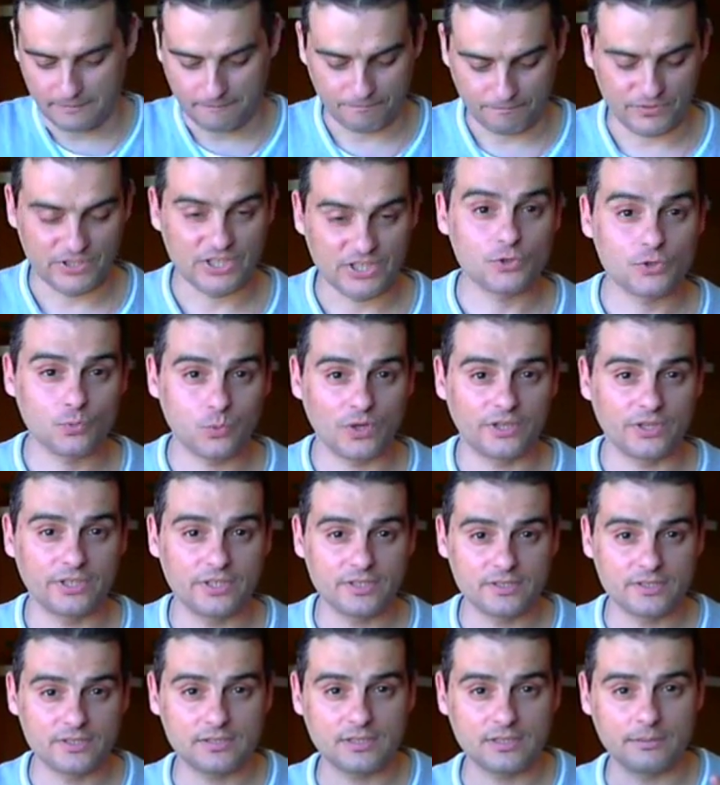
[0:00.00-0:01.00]
This one
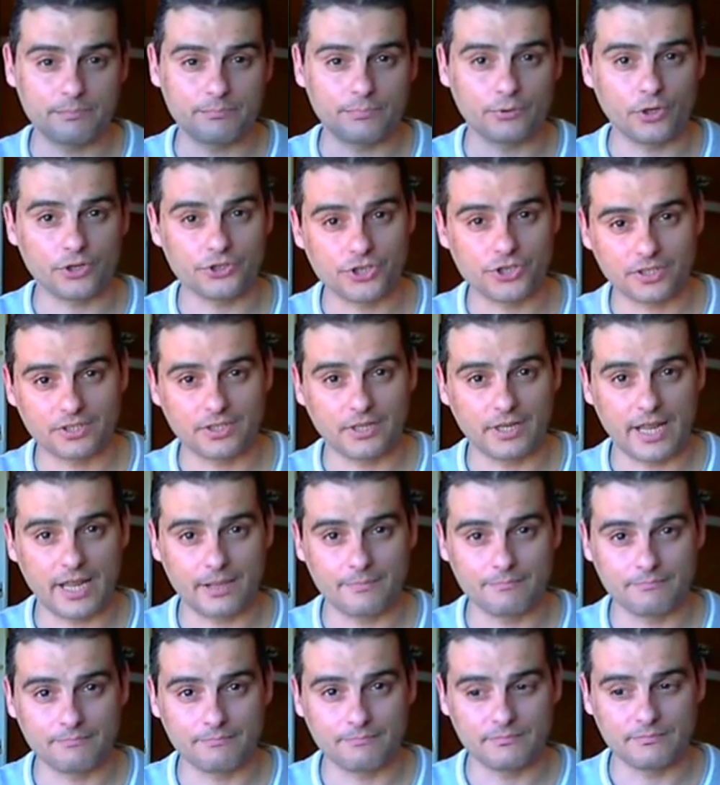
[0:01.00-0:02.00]
is a project that
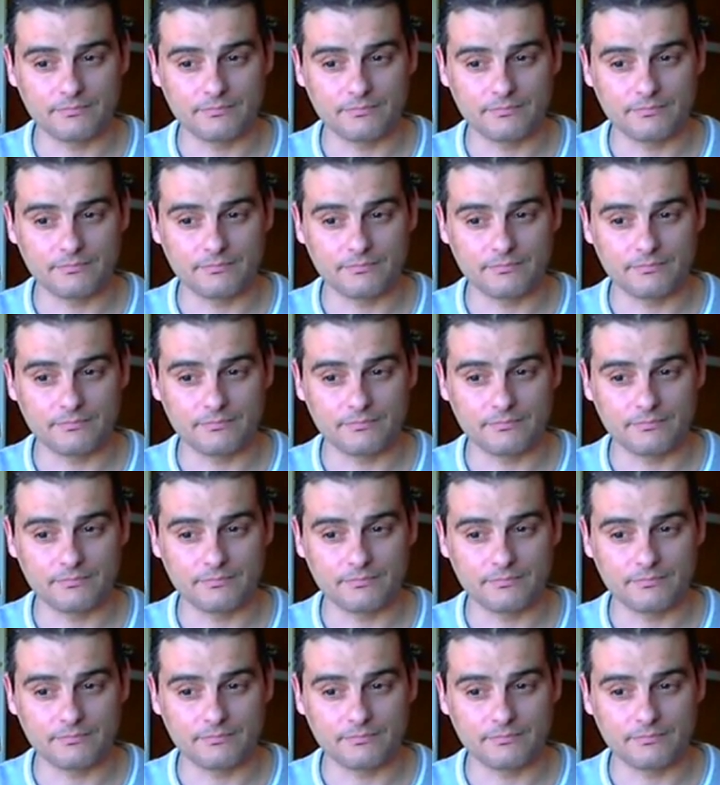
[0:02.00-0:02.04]
I